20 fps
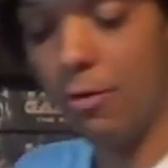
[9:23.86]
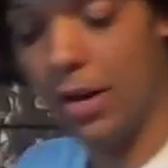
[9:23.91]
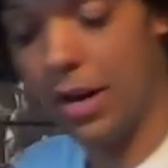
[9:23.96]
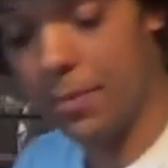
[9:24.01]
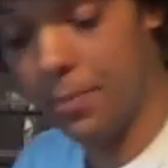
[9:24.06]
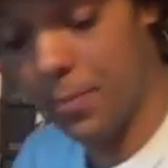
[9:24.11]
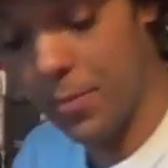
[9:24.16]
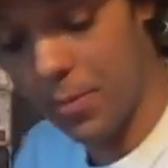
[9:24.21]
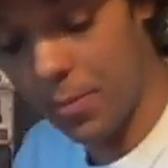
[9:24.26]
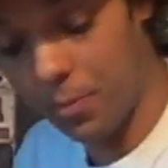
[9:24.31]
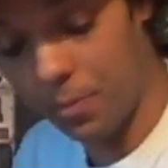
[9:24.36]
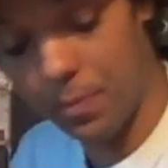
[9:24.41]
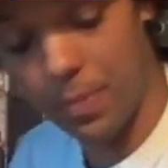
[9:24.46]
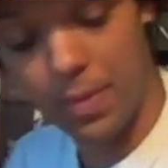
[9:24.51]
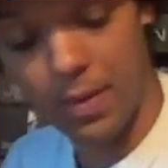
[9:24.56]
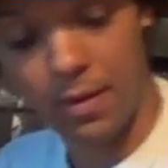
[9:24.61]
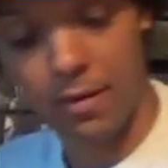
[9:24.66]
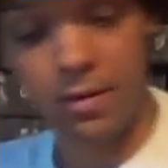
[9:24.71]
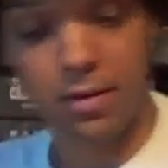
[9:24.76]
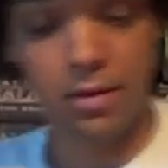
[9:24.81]
quid.
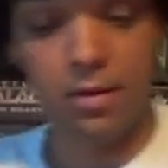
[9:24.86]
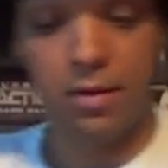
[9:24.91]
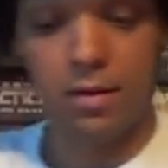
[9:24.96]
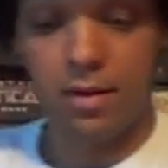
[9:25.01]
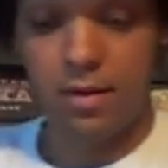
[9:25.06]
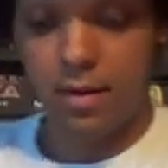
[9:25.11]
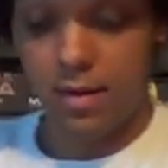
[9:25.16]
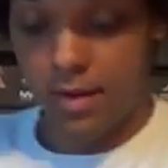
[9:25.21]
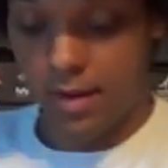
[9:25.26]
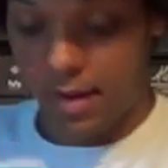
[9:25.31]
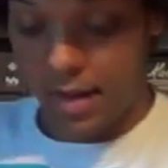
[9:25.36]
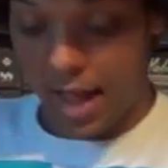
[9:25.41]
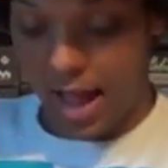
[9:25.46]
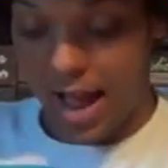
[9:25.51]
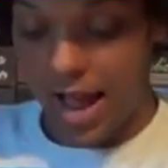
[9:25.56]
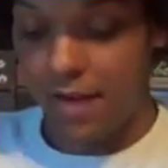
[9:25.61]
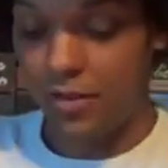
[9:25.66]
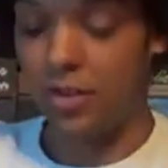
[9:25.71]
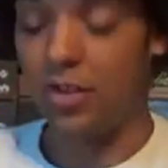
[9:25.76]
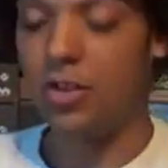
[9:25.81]

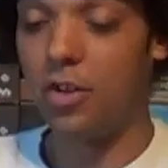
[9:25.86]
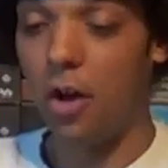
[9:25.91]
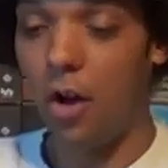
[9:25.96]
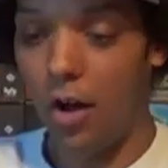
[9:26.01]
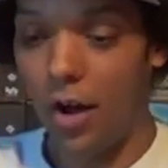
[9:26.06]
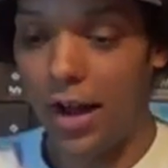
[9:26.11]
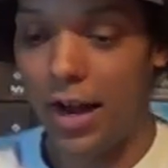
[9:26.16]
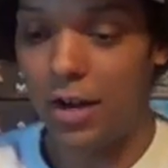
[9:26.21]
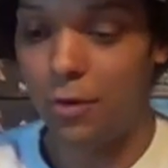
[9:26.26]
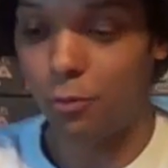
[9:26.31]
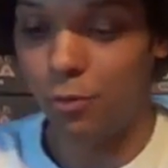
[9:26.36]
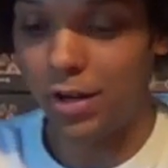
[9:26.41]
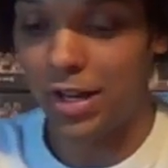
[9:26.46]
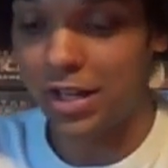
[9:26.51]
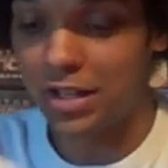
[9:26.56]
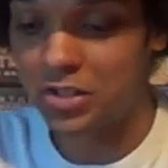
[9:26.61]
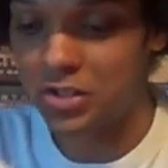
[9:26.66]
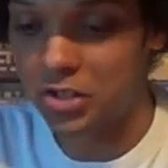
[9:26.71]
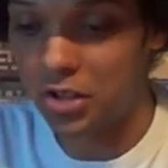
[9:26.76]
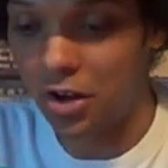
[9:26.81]
And a guide
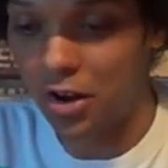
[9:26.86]
which